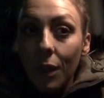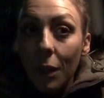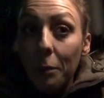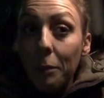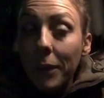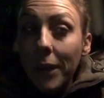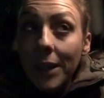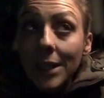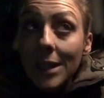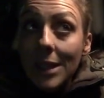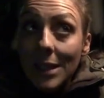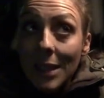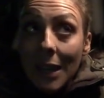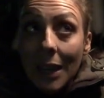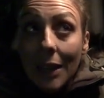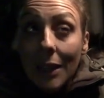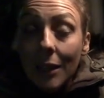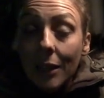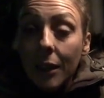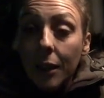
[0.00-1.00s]
me
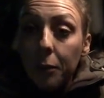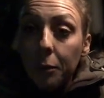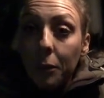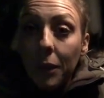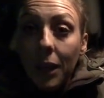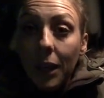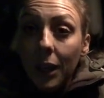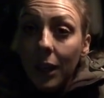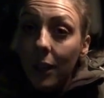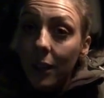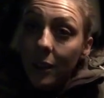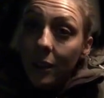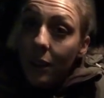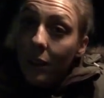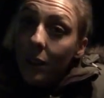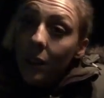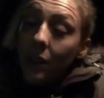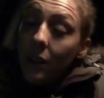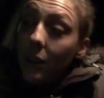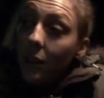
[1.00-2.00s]
today and me
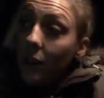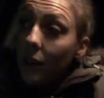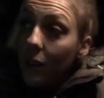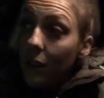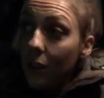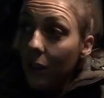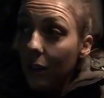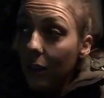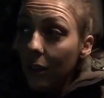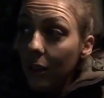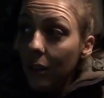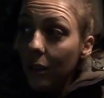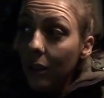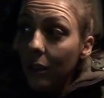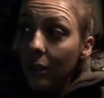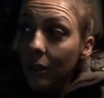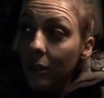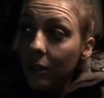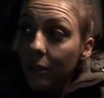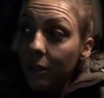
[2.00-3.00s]

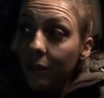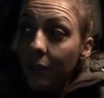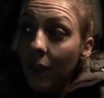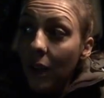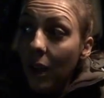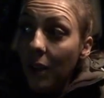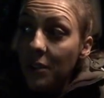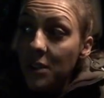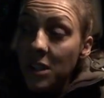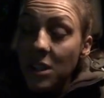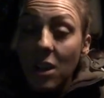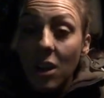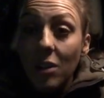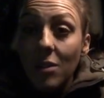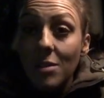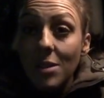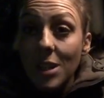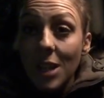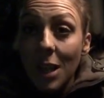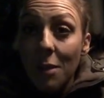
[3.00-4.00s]
5
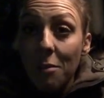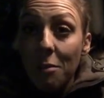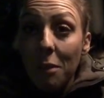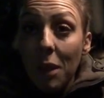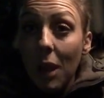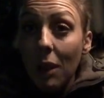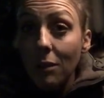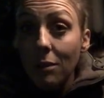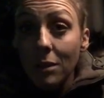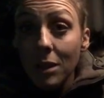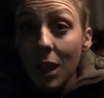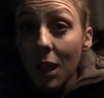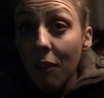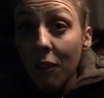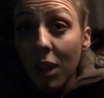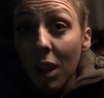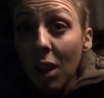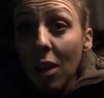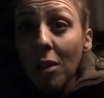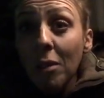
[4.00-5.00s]
stone, 10 pounds
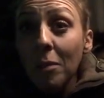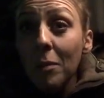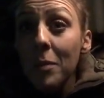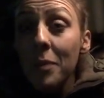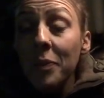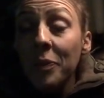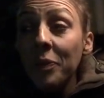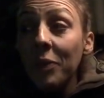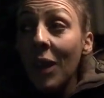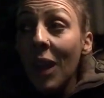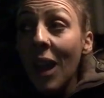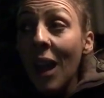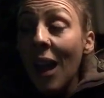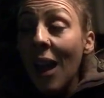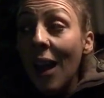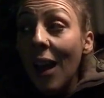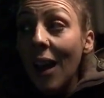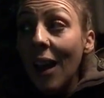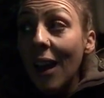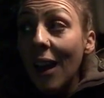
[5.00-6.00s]
heavier,
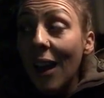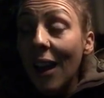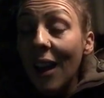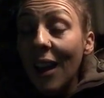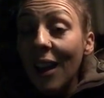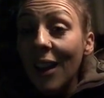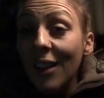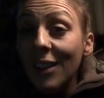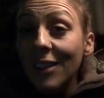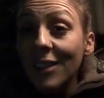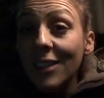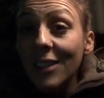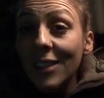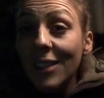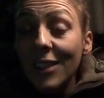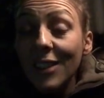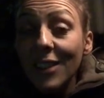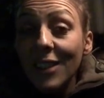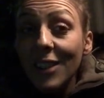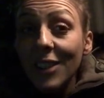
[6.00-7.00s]

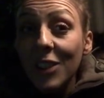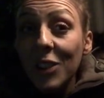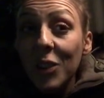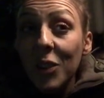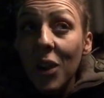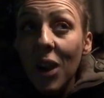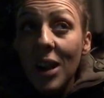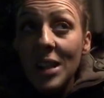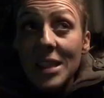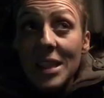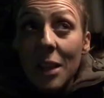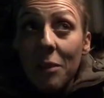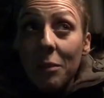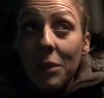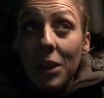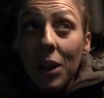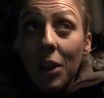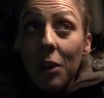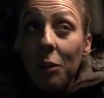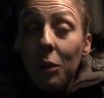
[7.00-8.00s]
and you guys let
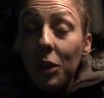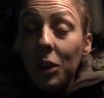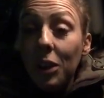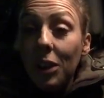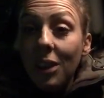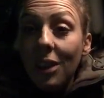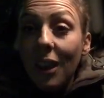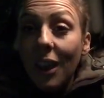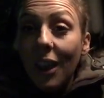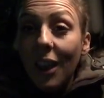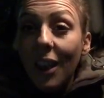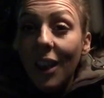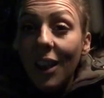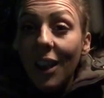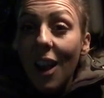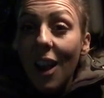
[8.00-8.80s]
me know what you think.